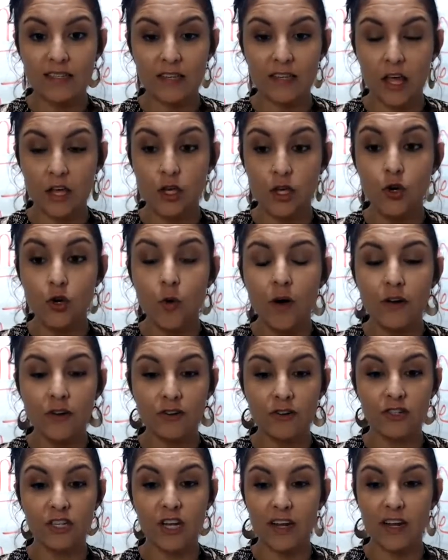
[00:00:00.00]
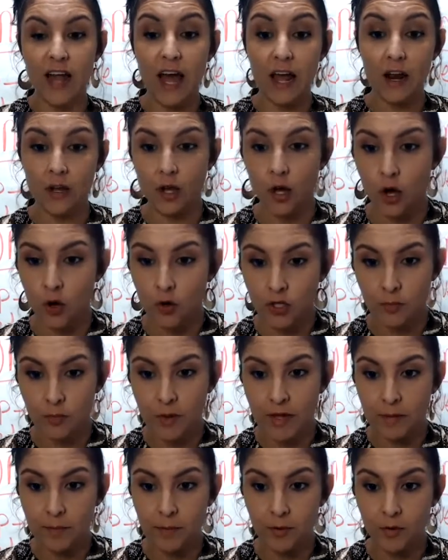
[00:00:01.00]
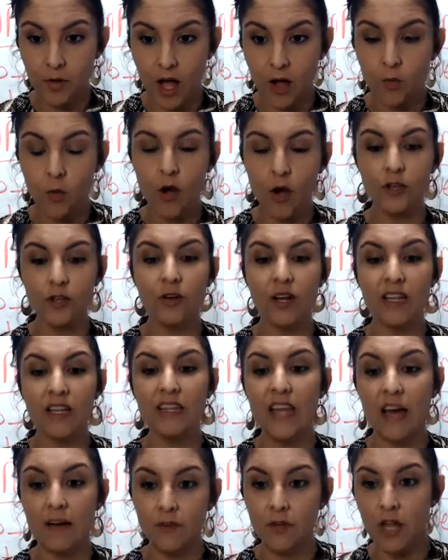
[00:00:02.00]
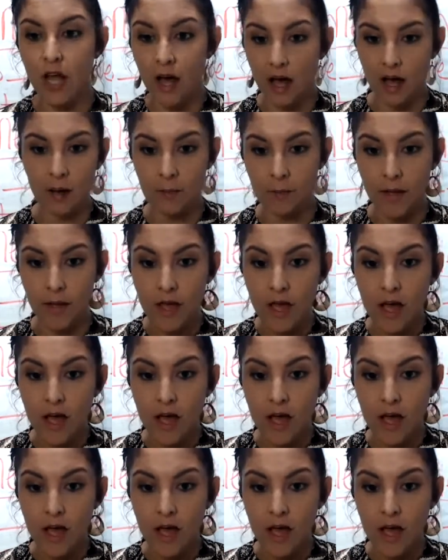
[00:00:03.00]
that you understand how to coach people. I want you to level up.